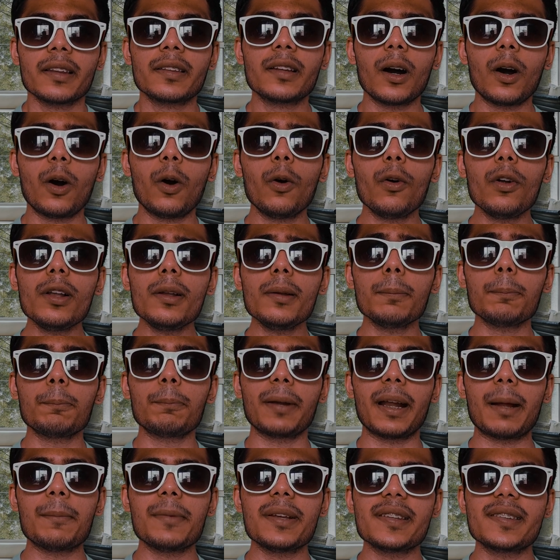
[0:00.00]
The whole
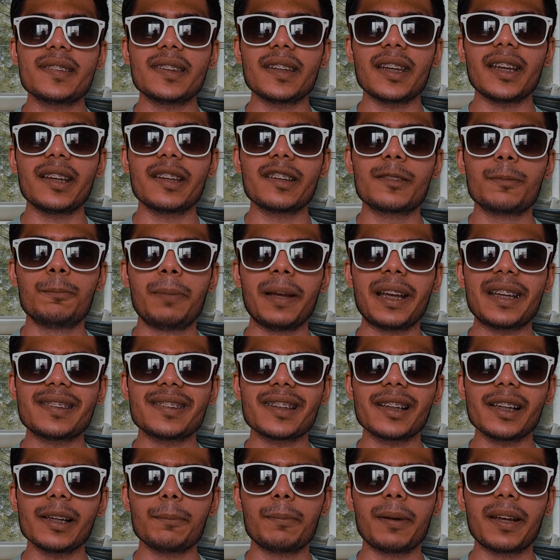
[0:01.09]
premise is
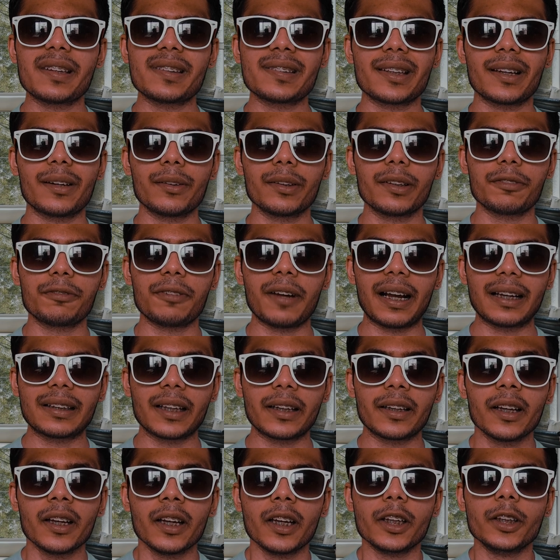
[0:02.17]
basically based around the fact
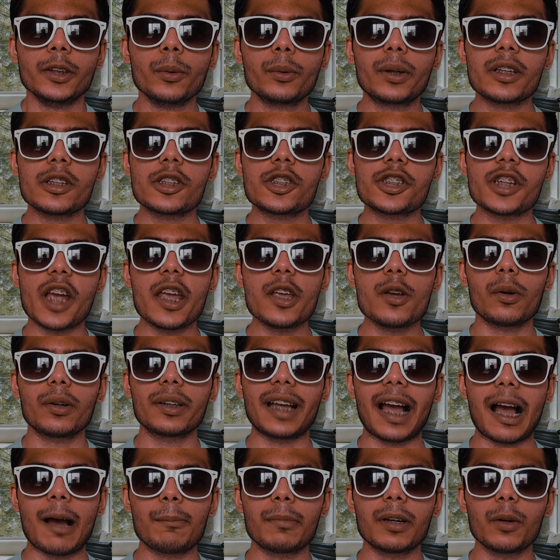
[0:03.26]
that you can share your
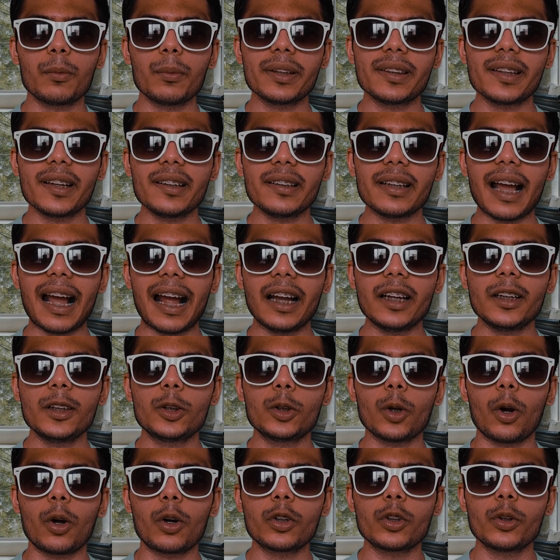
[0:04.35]
camera with it and
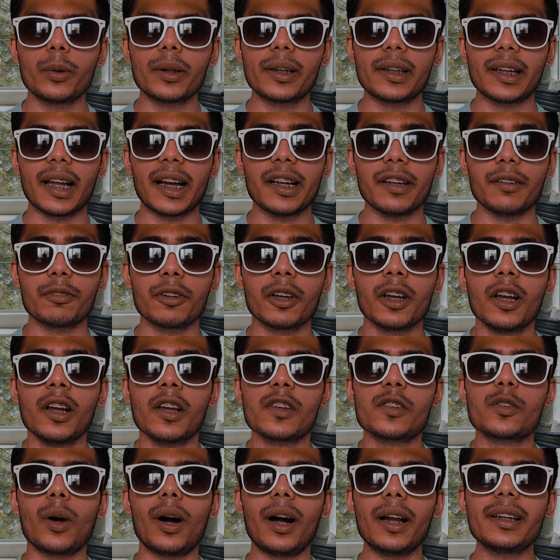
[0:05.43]
talk to it live.
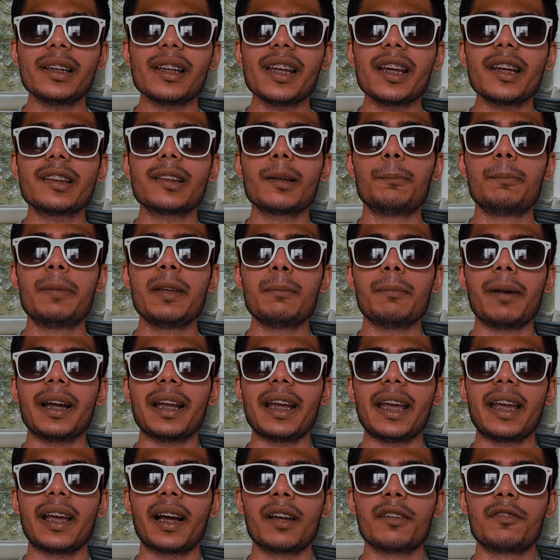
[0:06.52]
So unlike the Be My
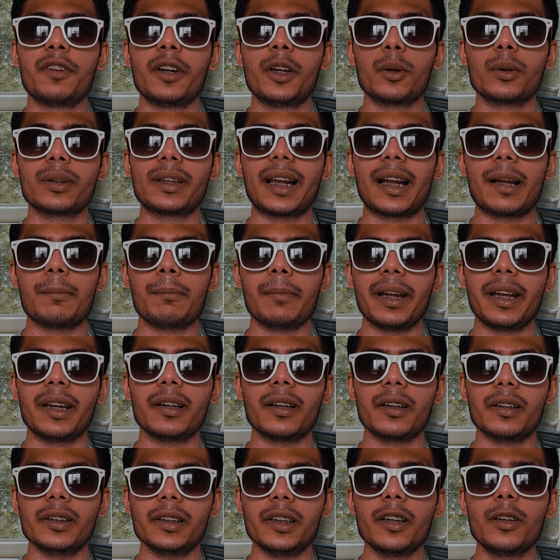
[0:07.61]
AI video that I made
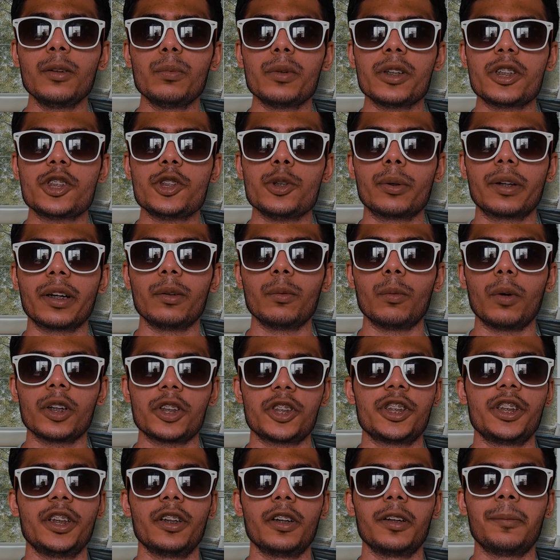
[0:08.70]
earlier, which you can
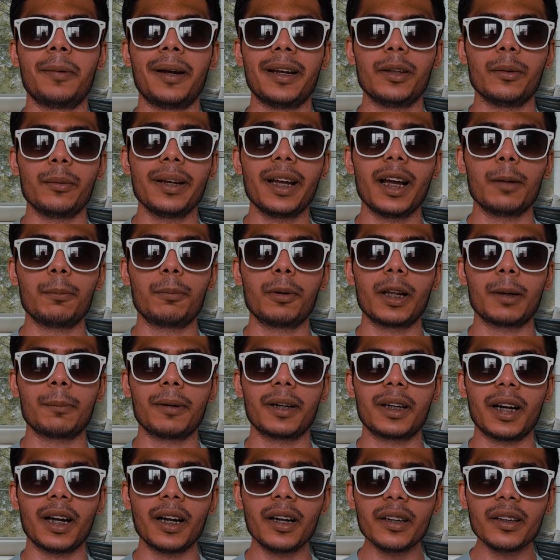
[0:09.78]
watch here by the way, I'll put up
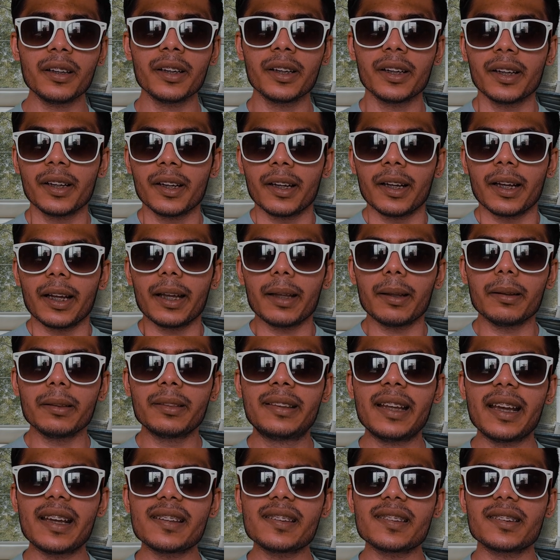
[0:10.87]
a card,
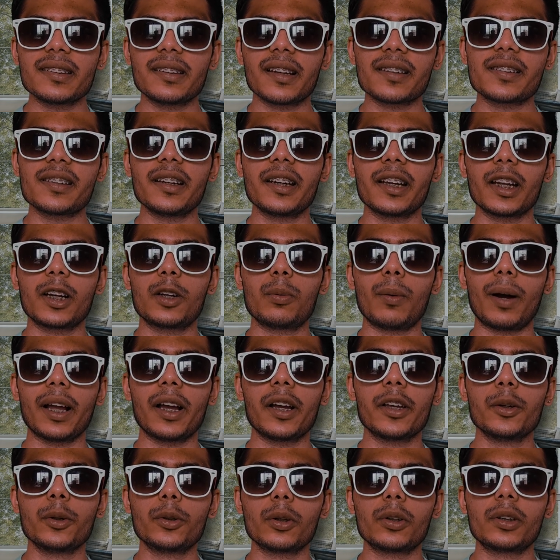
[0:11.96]
this doesn't
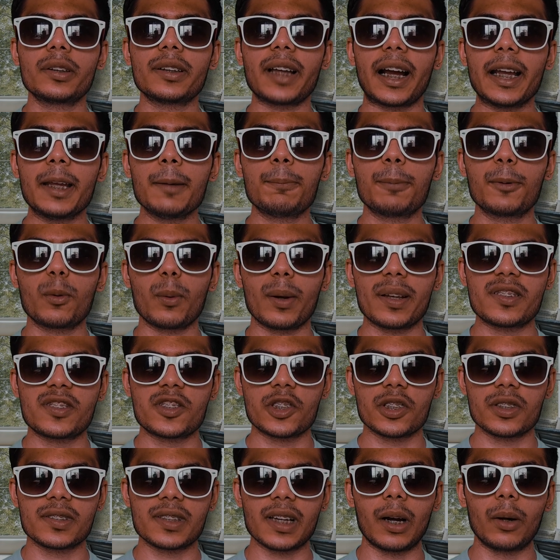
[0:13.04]
require you to type
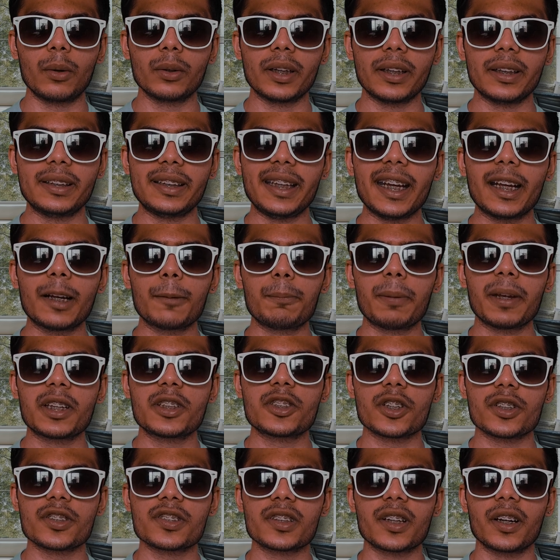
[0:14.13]
questions out and take
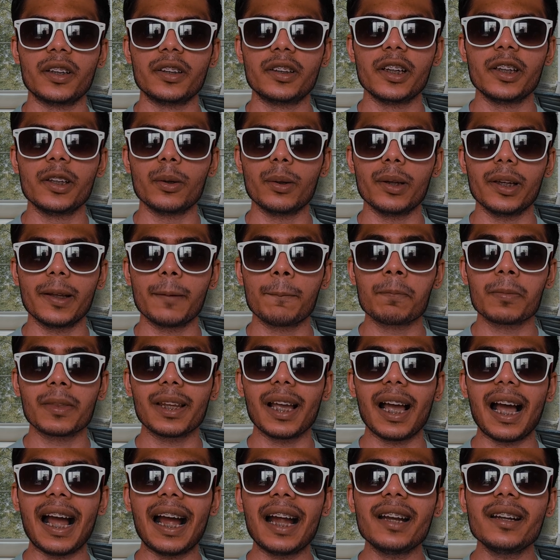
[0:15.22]
pictures continually.
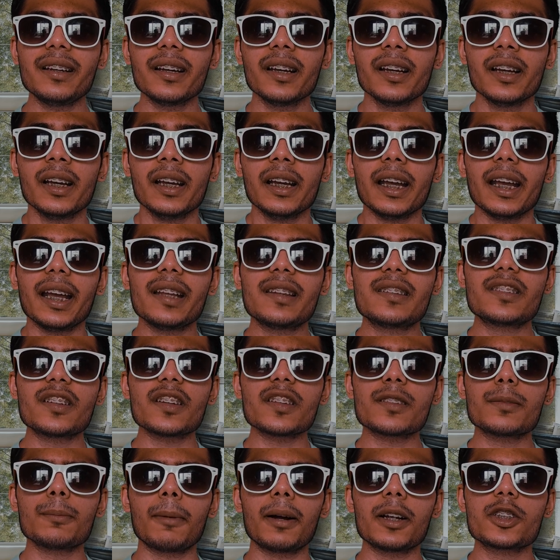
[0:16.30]
And it's
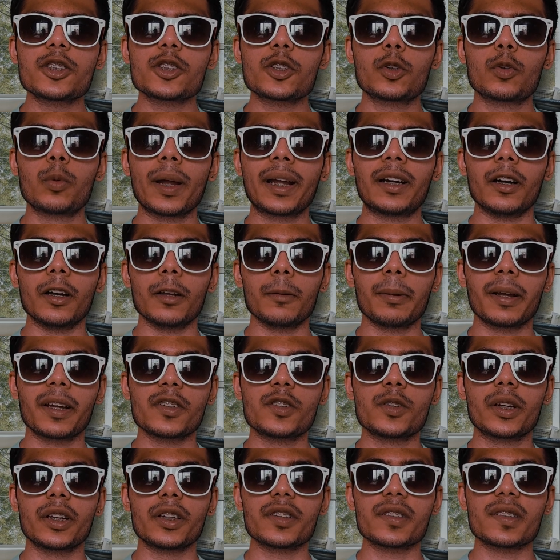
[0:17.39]
just much quicker
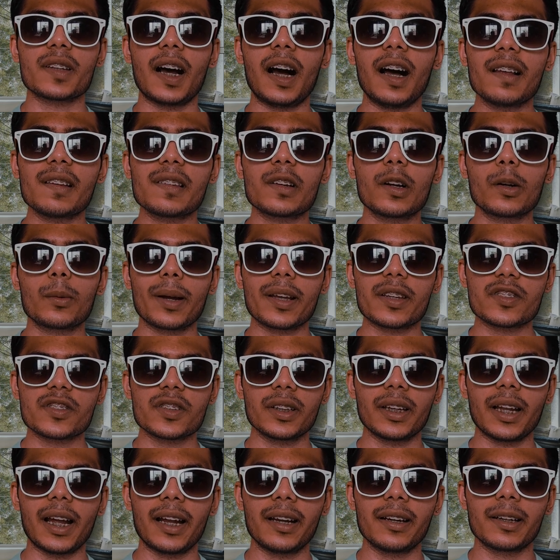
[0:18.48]
because you can just ask a
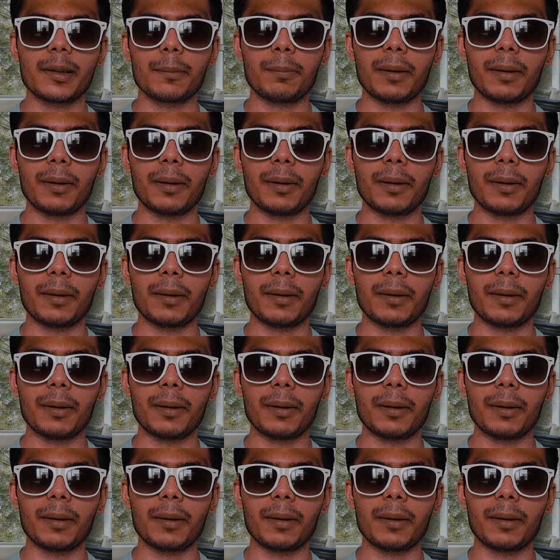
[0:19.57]
question and